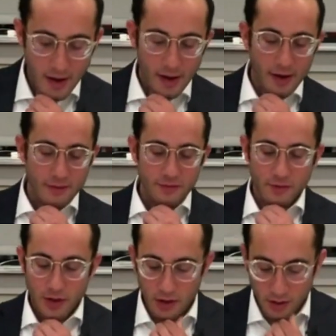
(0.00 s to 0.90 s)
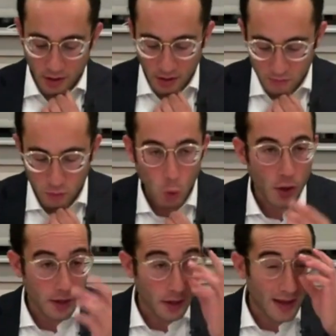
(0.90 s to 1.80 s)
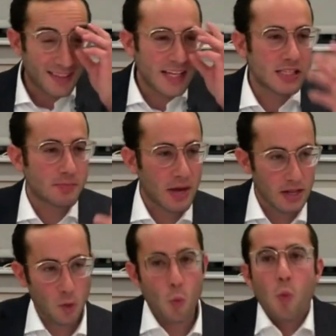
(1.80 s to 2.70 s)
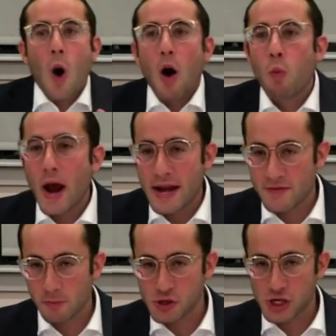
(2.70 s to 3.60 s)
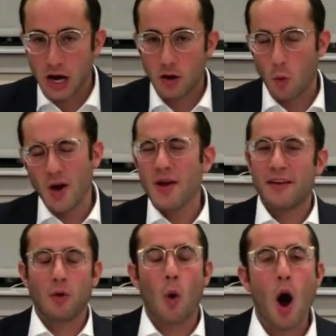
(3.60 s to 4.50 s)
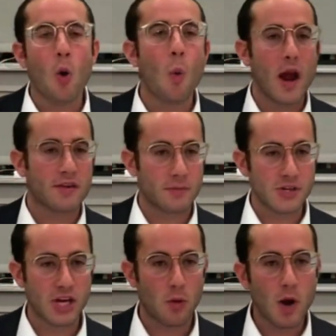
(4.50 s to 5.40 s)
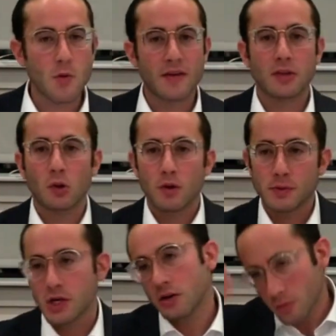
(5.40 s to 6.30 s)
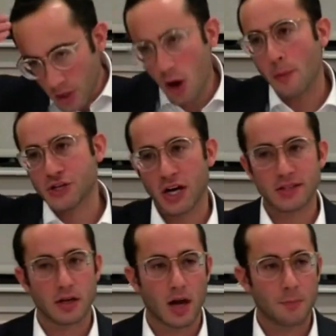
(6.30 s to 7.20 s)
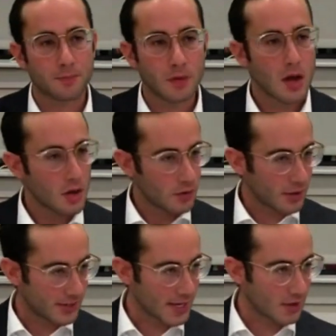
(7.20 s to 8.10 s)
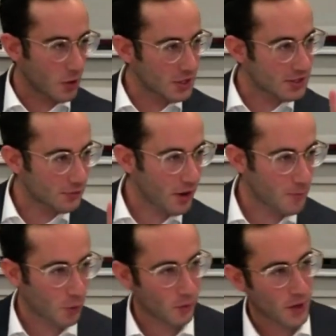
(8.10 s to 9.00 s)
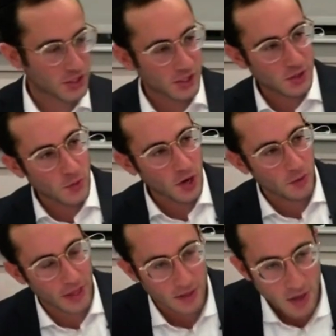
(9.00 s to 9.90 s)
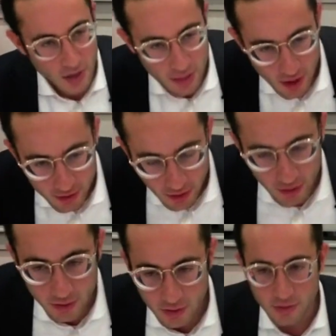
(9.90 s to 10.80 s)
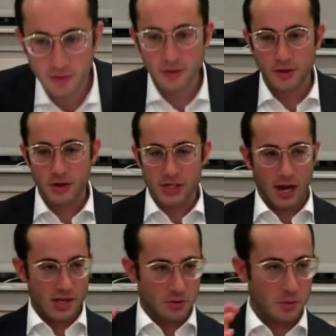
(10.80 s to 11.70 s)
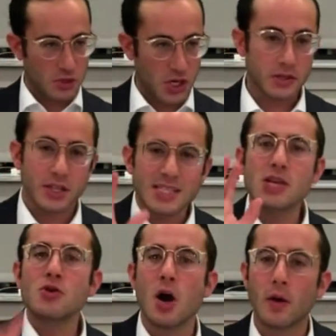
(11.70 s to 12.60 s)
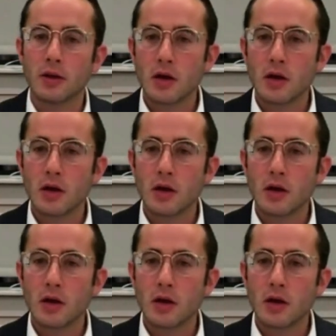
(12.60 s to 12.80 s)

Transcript: of longing, anticipating, awaiting for Mashiach. Why do we have to await for Mashiach? Why do we have to long for Mashiach? We know Mashiach is going to come. You understand the question? This is a very important question. So we know that there's a concept of Mashiach. So let's say you know it.